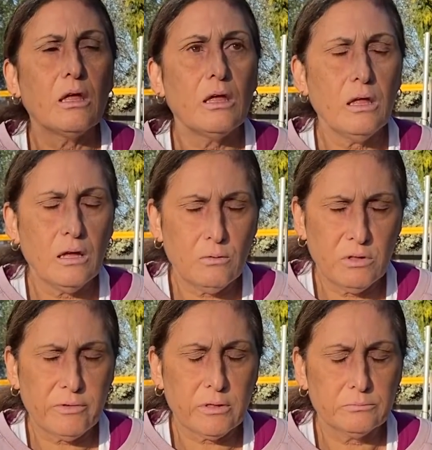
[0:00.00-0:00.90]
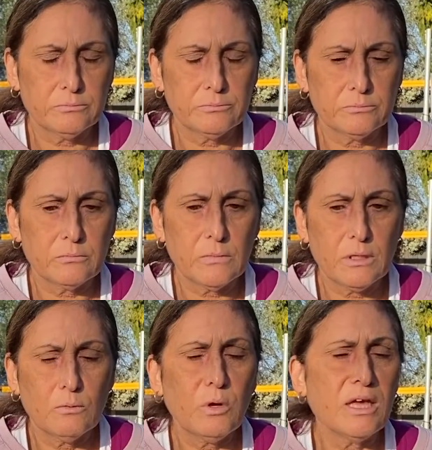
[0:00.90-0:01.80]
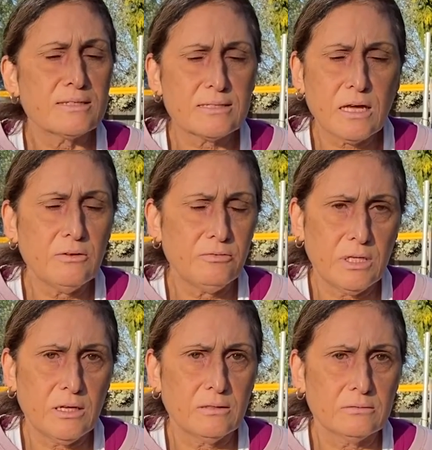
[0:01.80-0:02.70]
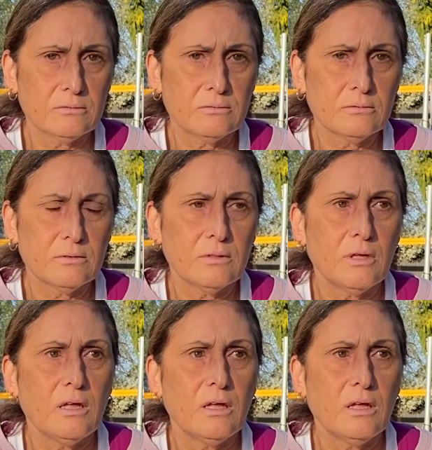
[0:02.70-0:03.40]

However, we are safe now,